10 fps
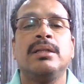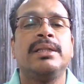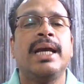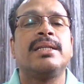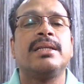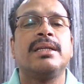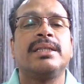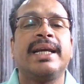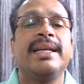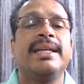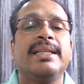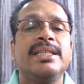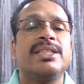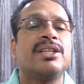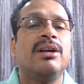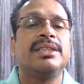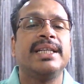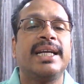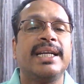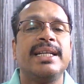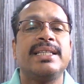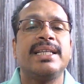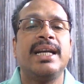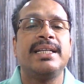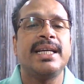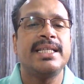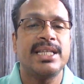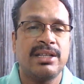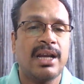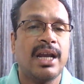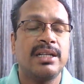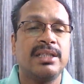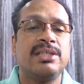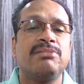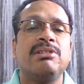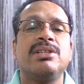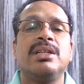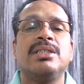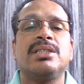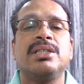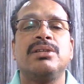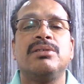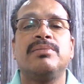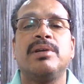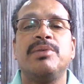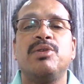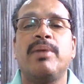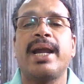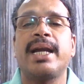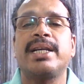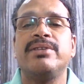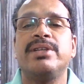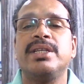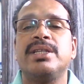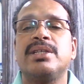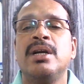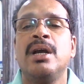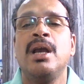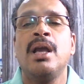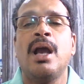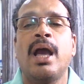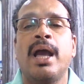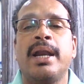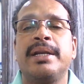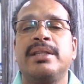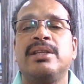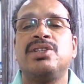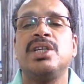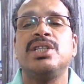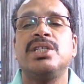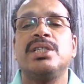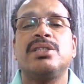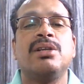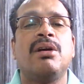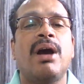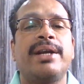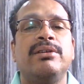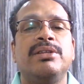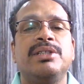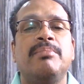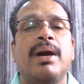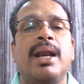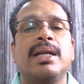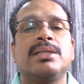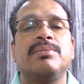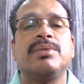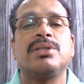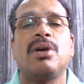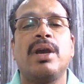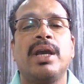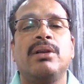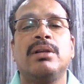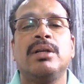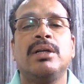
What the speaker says: this is called secondary salinization, and this results, you know, from human activities and the changes the hydrologic balance of the soil